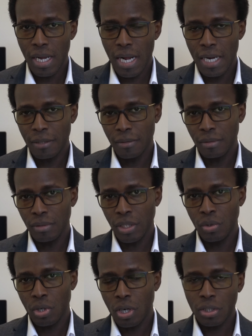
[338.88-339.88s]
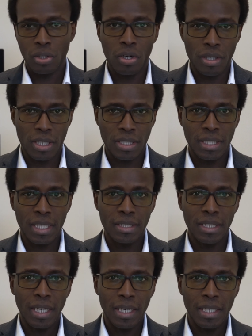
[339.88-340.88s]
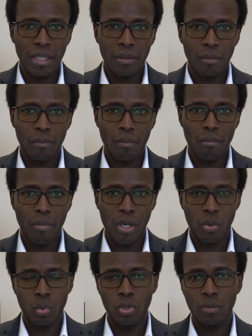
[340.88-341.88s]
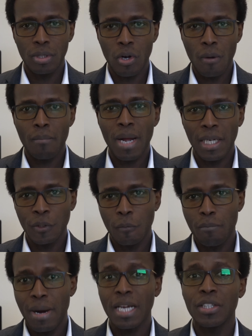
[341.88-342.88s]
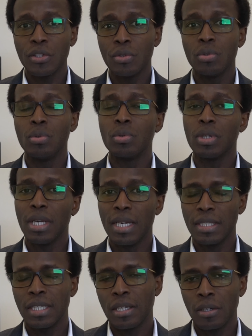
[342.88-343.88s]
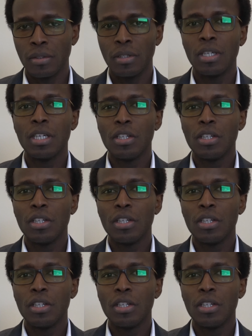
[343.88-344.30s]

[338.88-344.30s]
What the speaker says: and cut corners technically, but would come back to bite you later on.